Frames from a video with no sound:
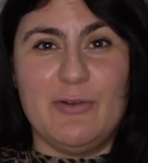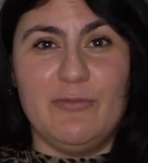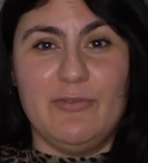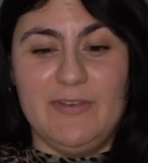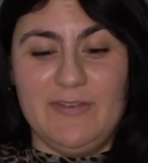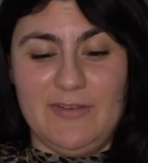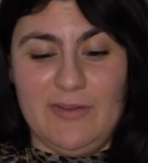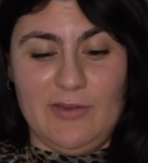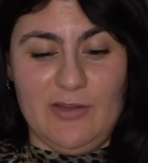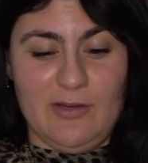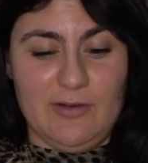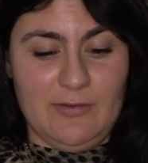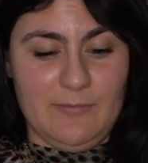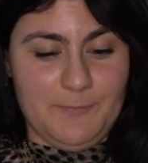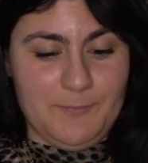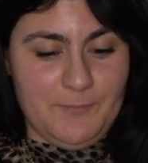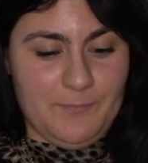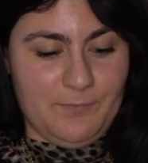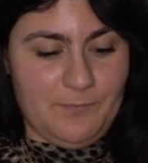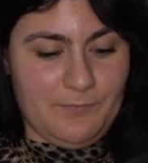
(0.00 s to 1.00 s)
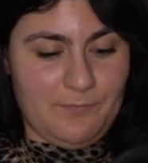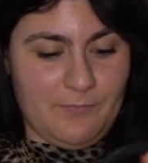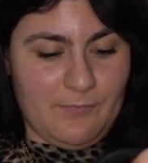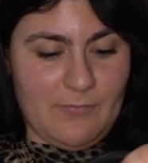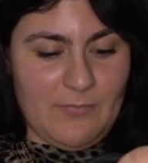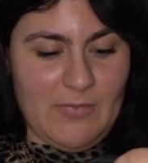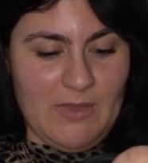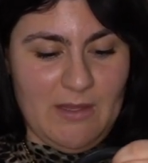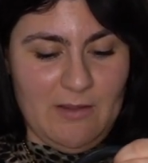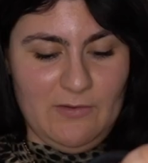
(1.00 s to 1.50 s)
fits in there.
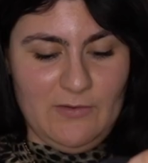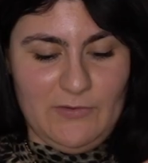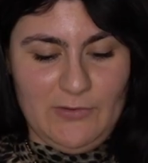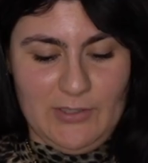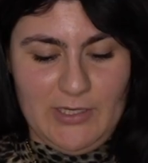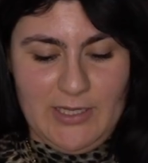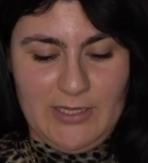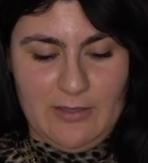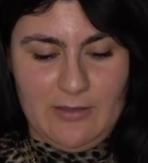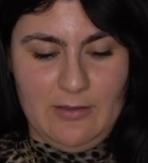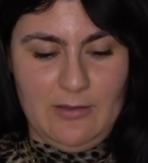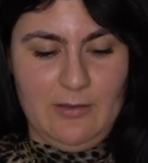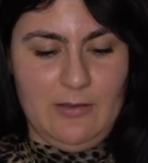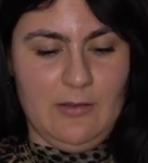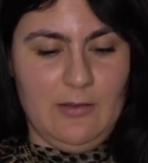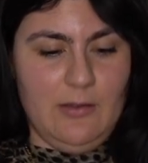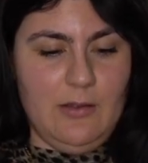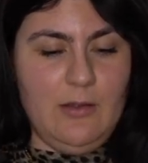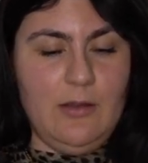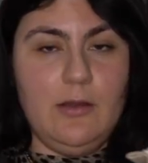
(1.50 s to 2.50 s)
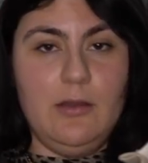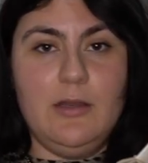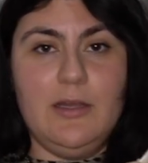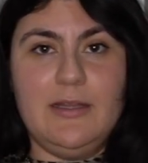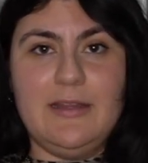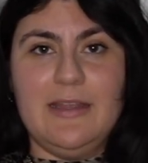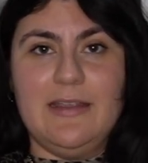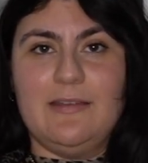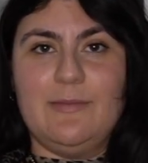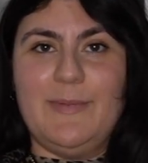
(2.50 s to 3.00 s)
So like, look
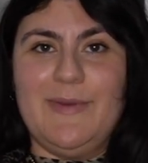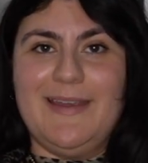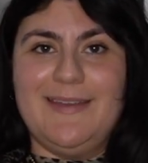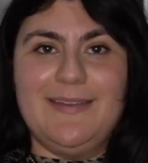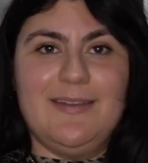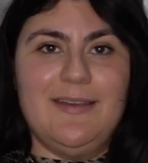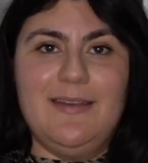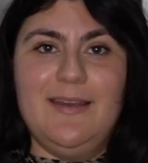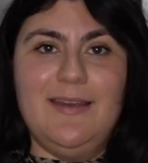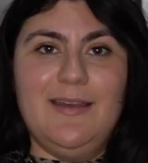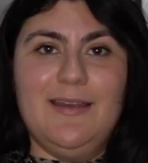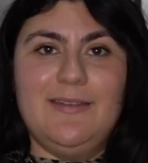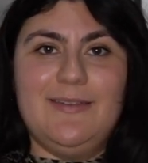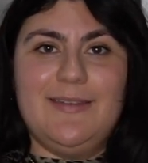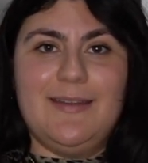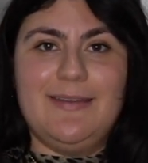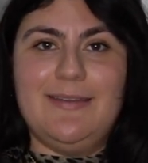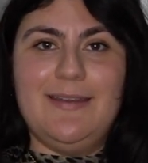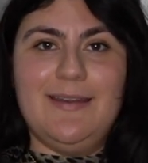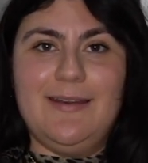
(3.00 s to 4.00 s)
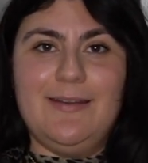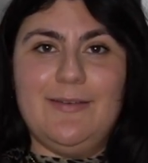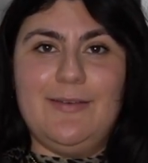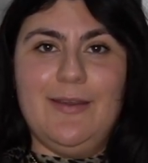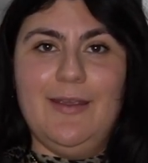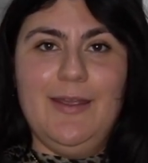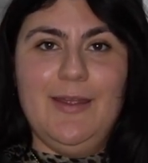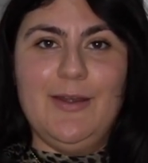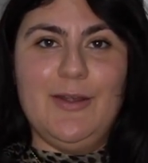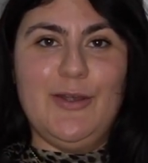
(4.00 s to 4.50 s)
at that space, sixteen inch,
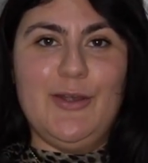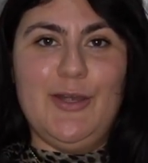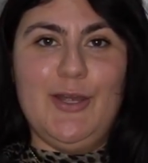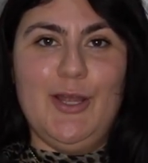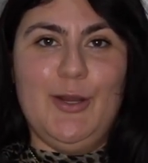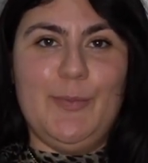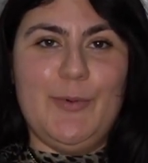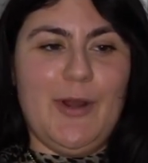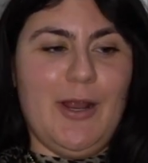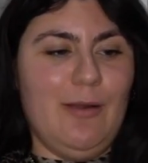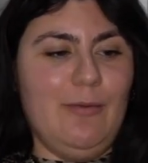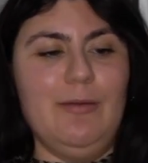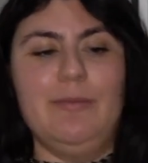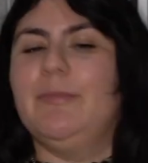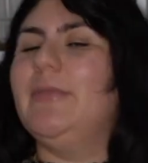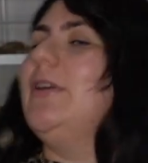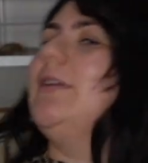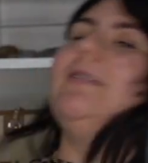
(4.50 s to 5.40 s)
no problem.